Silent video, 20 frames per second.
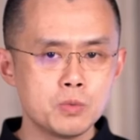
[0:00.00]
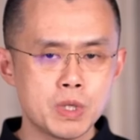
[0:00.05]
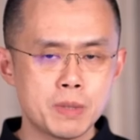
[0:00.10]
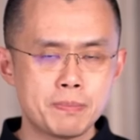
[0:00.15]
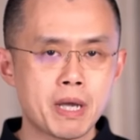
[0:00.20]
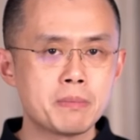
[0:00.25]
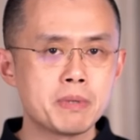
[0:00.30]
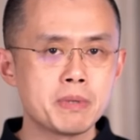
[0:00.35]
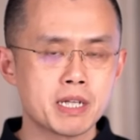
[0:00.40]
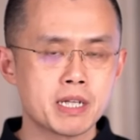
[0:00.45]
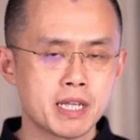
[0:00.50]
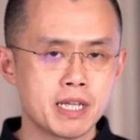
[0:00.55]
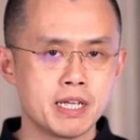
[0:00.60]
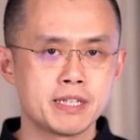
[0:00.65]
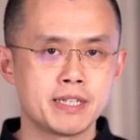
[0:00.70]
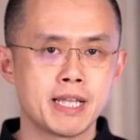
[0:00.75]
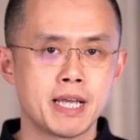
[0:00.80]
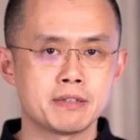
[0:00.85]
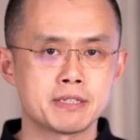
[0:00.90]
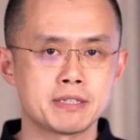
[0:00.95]
we publicly
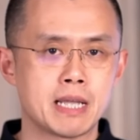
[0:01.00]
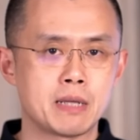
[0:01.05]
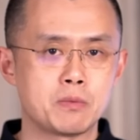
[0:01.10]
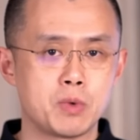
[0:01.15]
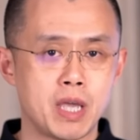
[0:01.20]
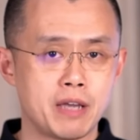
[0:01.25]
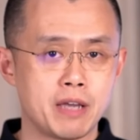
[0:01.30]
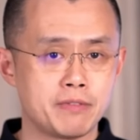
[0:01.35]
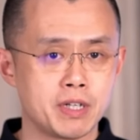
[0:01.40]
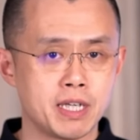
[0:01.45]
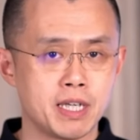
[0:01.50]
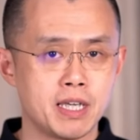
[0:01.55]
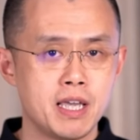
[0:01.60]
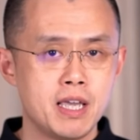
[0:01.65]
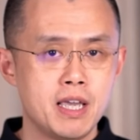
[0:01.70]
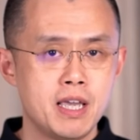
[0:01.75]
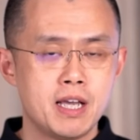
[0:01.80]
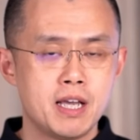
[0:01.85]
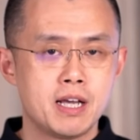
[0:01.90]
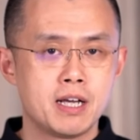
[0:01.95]
announced that we have a
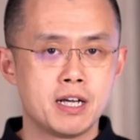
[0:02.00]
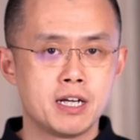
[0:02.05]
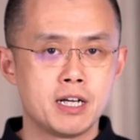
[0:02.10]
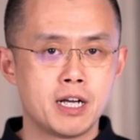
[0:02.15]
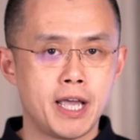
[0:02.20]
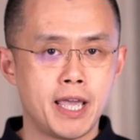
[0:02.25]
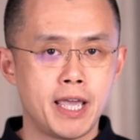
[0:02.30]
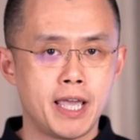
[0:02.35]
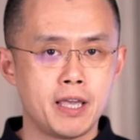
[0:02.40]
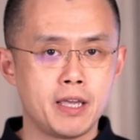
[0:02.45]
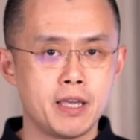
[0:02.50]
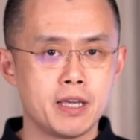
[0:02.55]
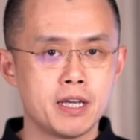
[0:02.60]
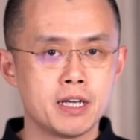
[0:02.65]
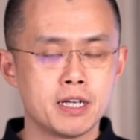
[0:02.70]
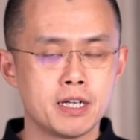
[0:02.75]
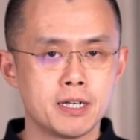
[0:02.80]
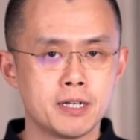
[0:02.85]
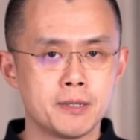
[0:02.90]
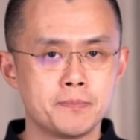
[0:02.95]
uh, a,
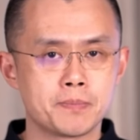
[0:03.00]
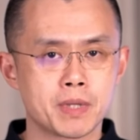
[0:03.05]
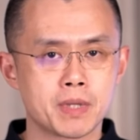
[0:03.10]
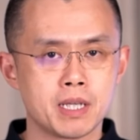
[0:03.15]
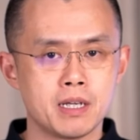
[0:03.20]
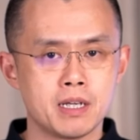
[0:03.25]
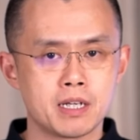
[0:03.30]
um,